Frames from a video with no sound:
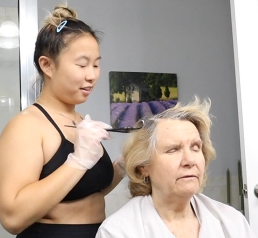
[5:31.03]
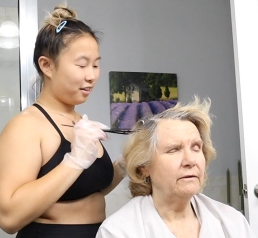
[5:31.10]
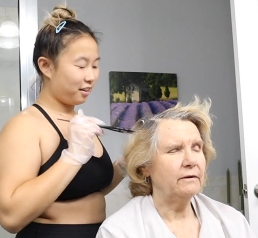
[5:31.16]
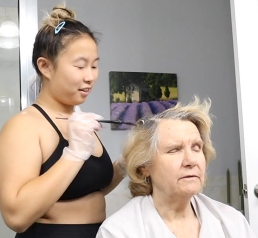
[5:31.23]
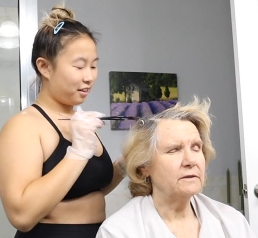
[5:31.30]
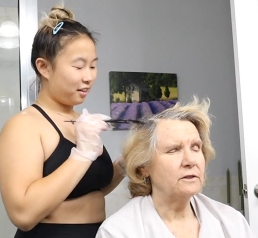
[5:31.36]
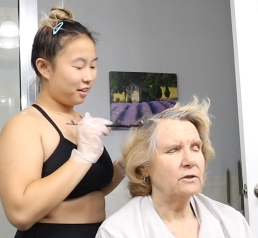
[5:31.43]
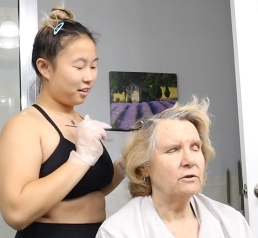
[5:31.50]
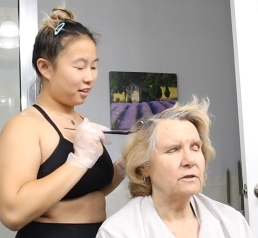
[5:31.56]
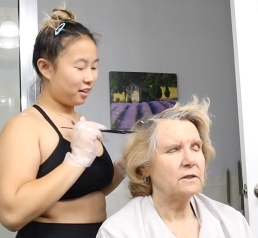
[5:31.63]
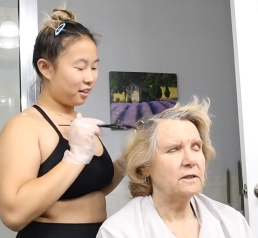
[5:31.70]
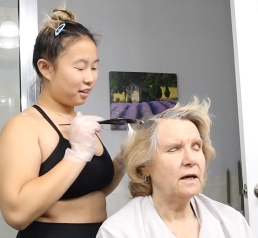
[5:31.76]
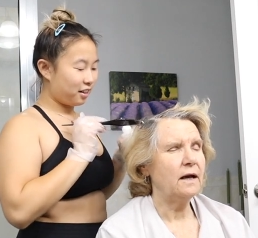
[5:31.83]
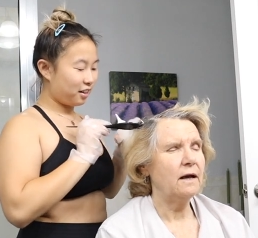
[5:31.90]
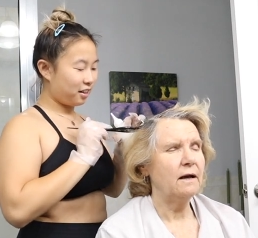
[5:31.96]
Speaker 1: If I was
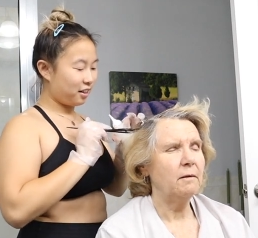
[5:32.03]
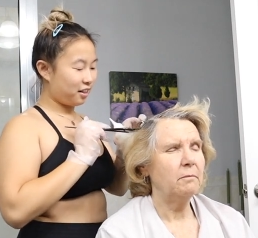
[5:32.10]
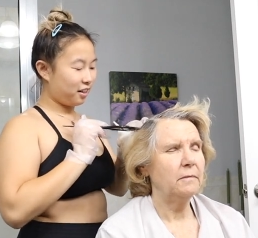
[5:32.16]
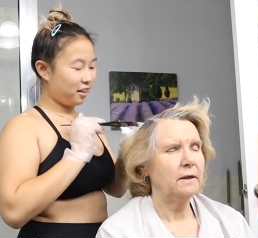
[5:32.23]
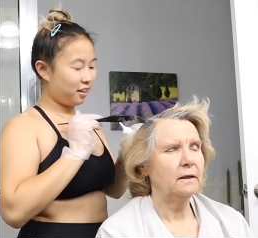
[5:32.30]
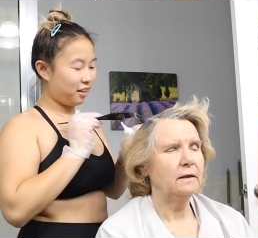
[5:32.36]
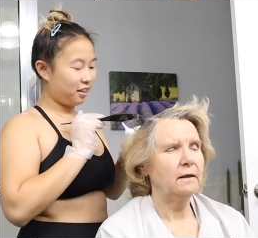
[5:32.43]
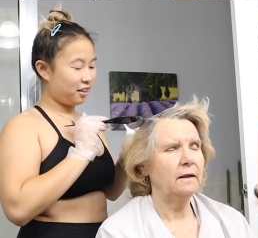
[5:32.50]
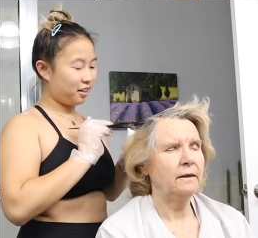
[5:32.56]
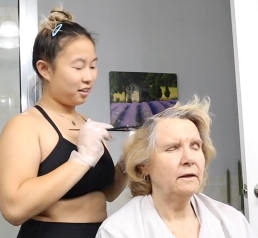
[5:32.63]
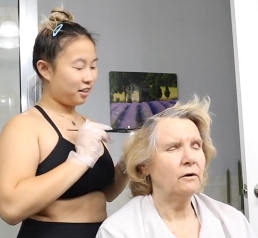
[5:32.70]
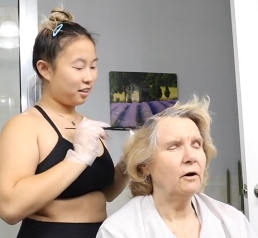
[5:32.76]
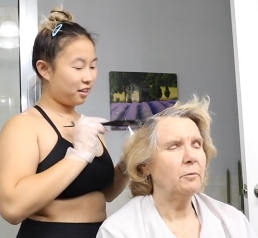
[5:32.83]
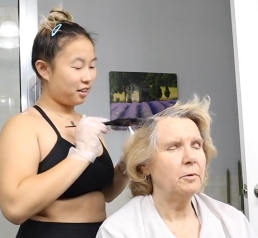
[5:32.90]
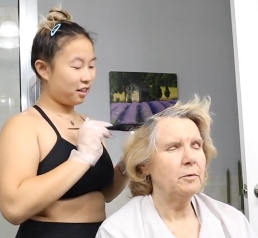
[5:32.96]
hooked up,
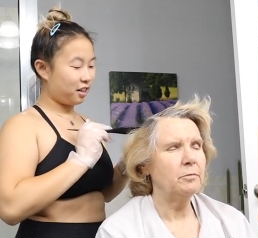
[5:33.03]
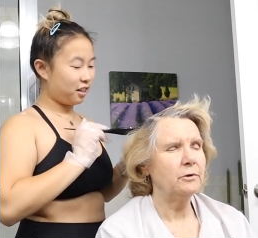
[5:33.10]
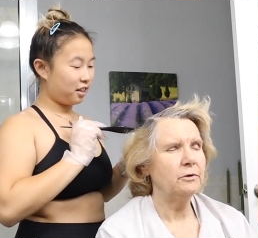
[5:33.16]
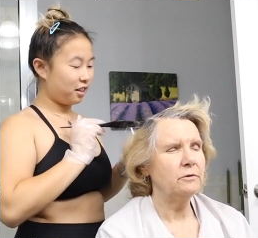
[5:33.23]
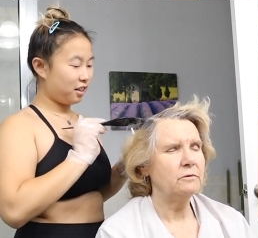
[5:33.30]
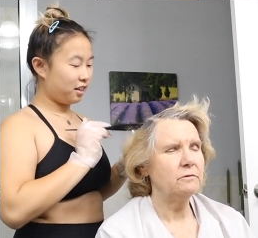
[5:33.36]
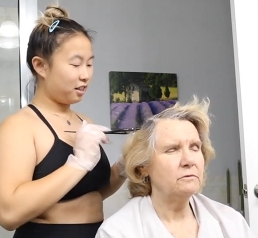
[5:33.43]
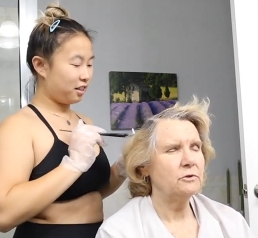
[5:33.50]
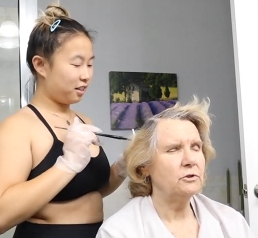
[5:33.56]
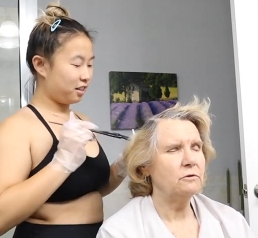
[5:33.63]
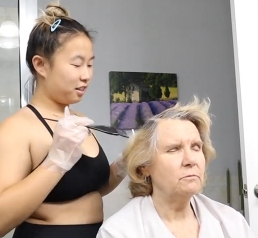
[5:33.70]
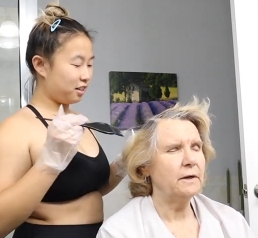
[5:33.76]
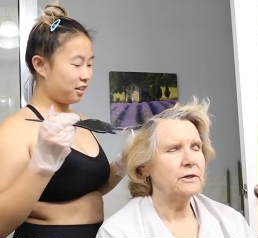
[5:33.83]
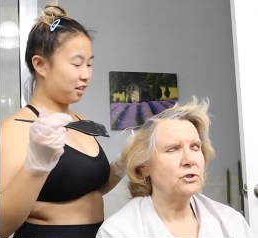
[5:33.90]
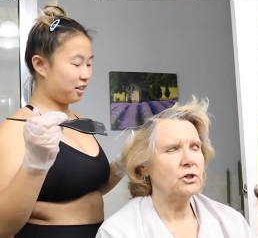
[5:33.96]
there are people who
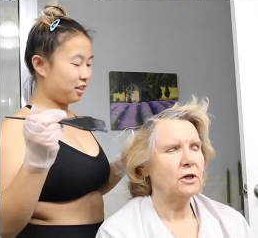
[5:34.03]
do my